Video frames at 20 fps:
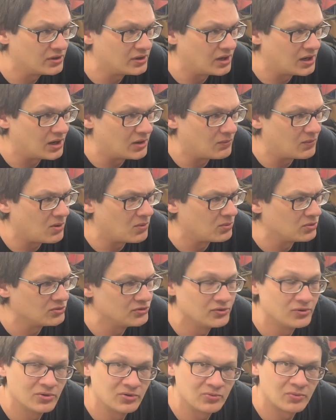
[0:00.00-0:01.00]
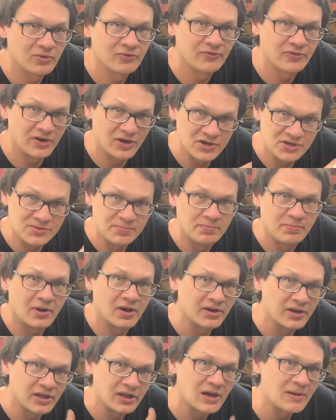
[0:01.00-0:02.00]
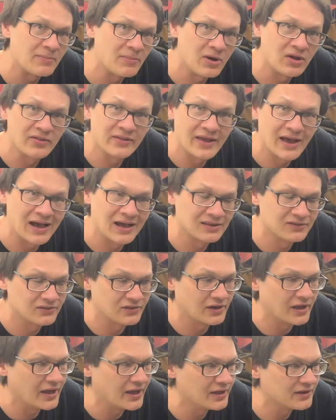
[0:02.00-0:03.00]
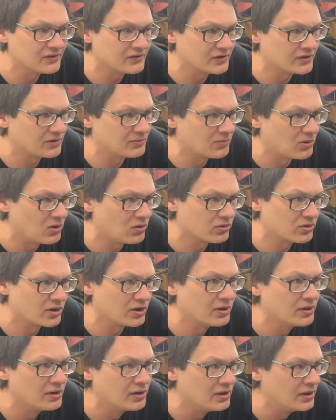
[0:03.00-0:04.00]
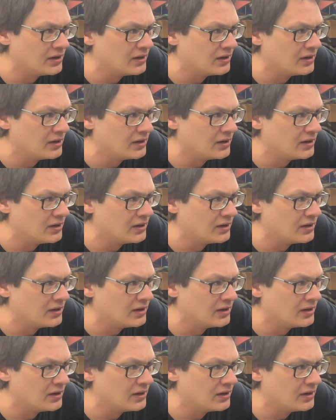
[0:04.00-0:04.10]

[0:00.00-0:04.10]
what we'll do is we'll finish buttoning up all the odds and ends on the motor.